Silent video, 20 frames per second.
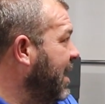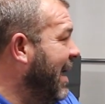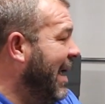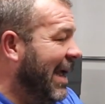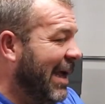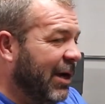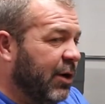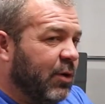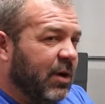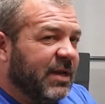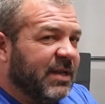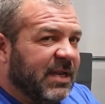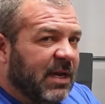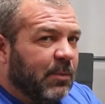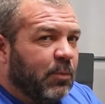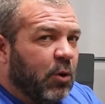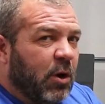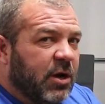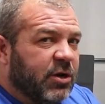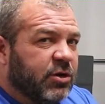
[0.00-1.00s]

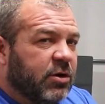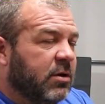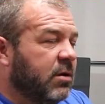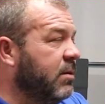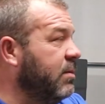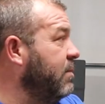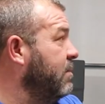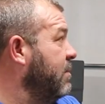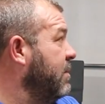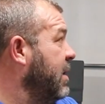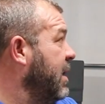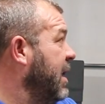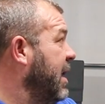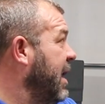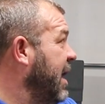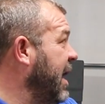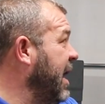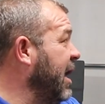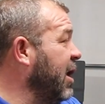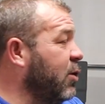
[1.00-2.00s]
increasing pressure,
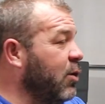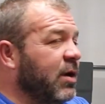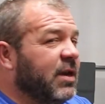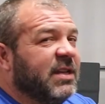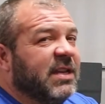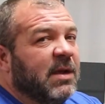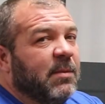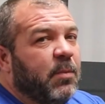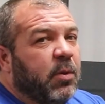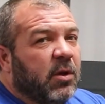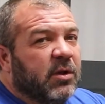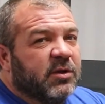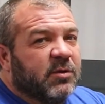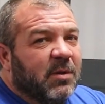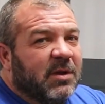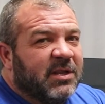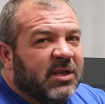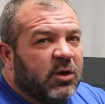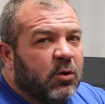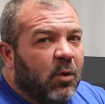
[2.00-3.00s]
increasing pulse
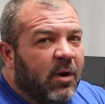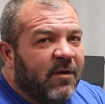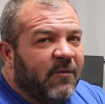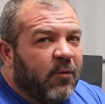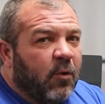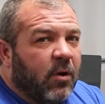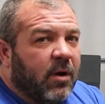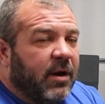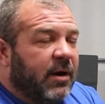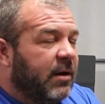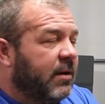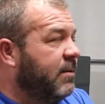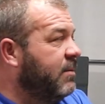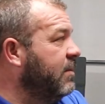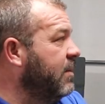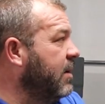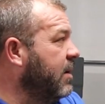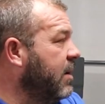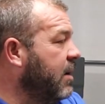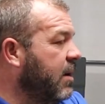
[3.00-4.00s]
width to 2,400.
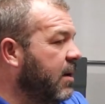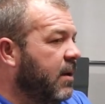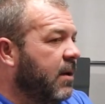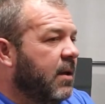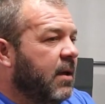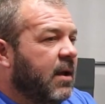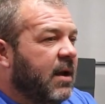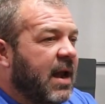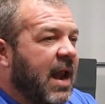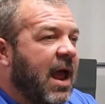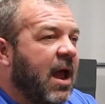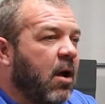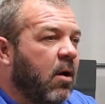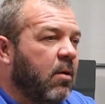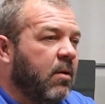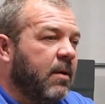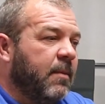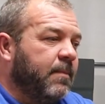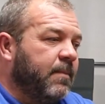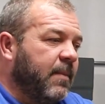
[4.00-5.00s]

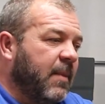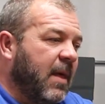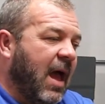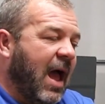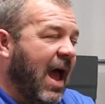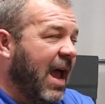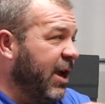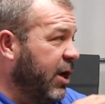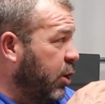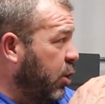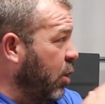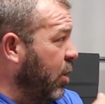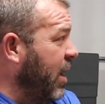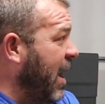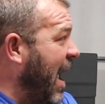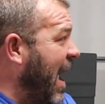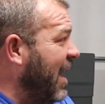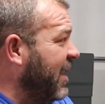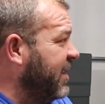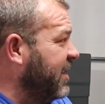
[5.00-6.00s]
Now, I could
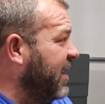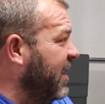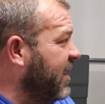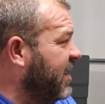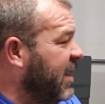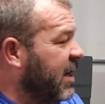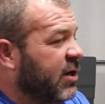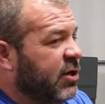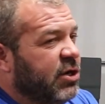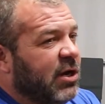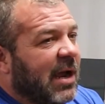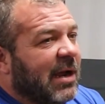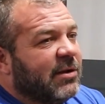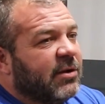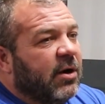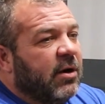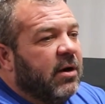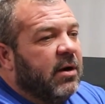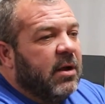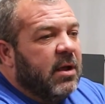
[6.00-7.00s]
ask this
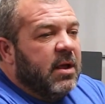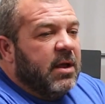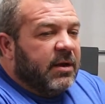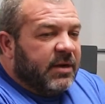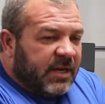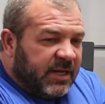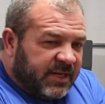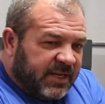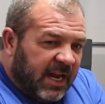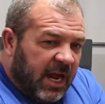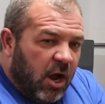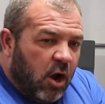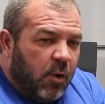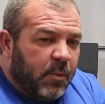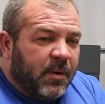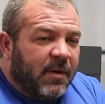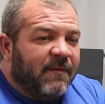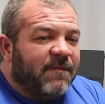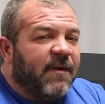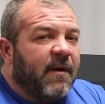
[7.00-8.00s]
injector to stay
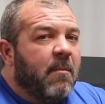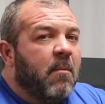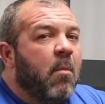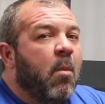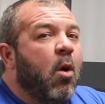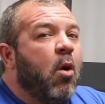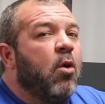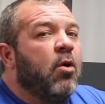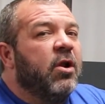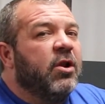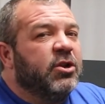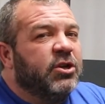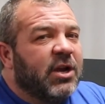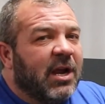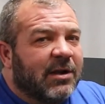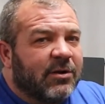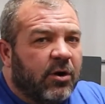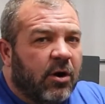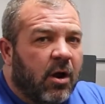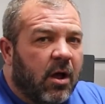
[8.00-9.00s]
open for more
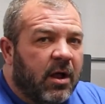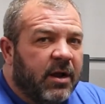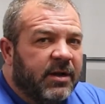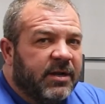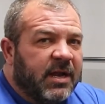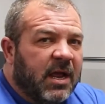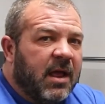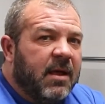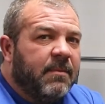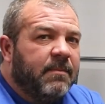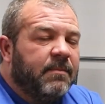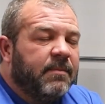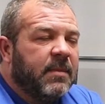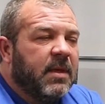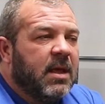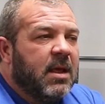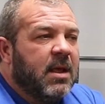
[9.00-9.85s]
injector on time,